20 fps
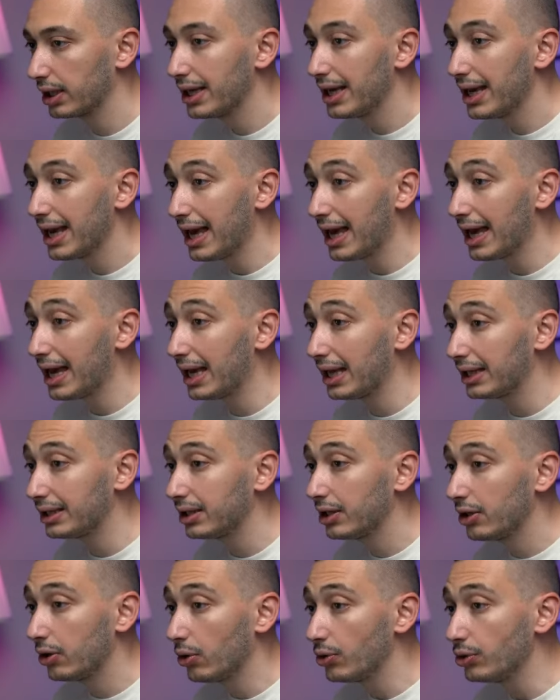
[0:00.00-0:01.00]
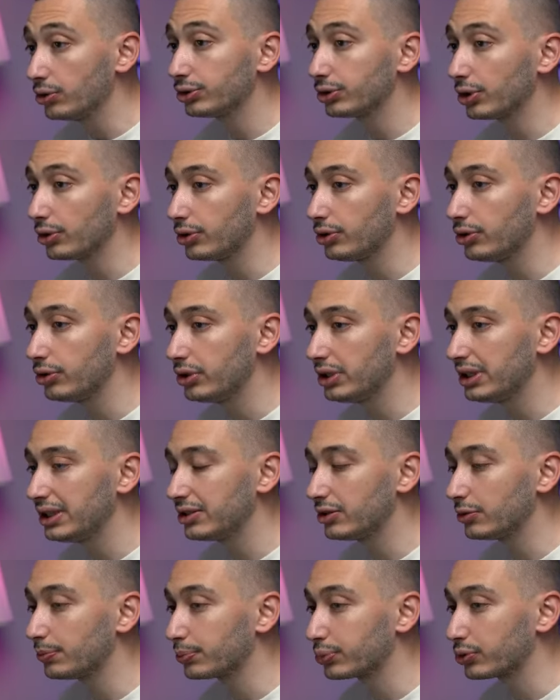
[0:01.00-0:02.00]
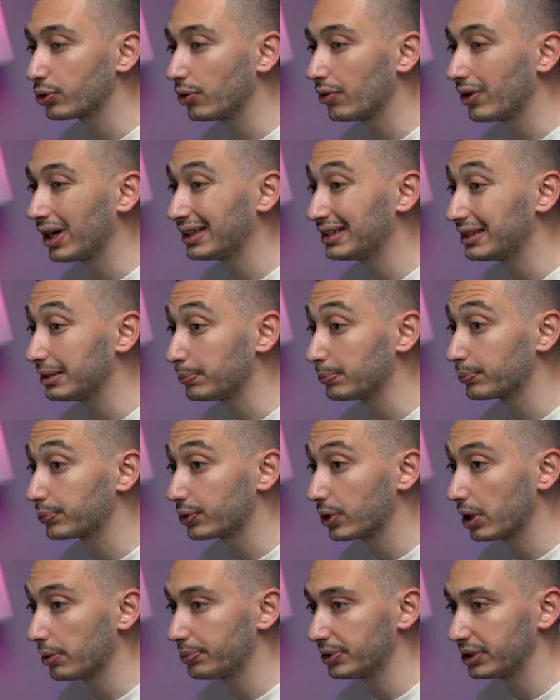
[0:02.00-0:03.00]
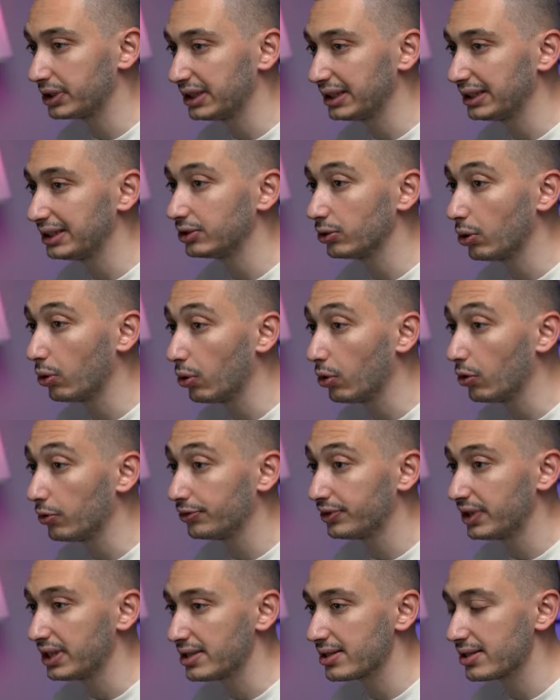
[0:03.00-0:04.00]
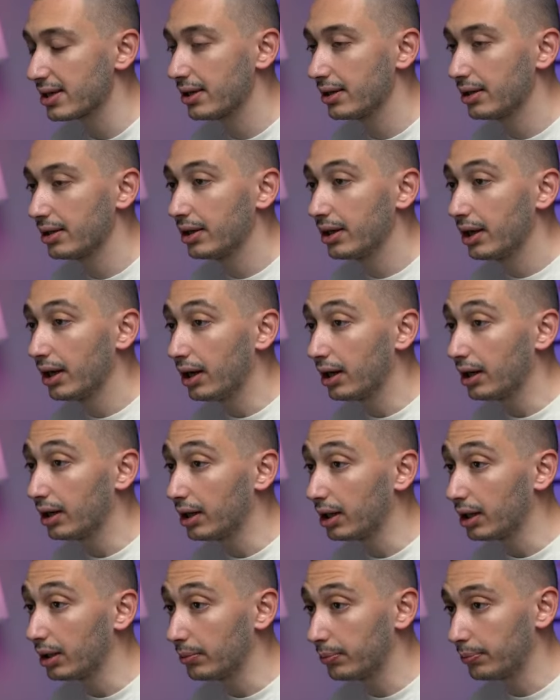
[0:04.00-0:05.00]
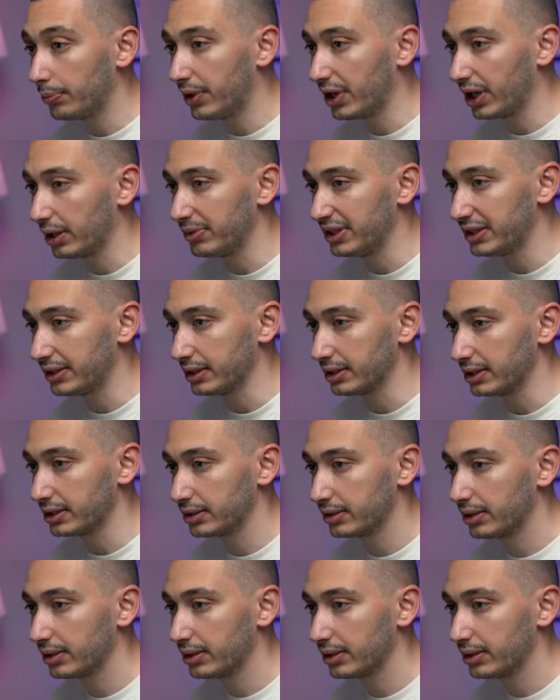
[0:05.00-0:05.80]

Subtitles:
and also you need to provide the properties of these parameters.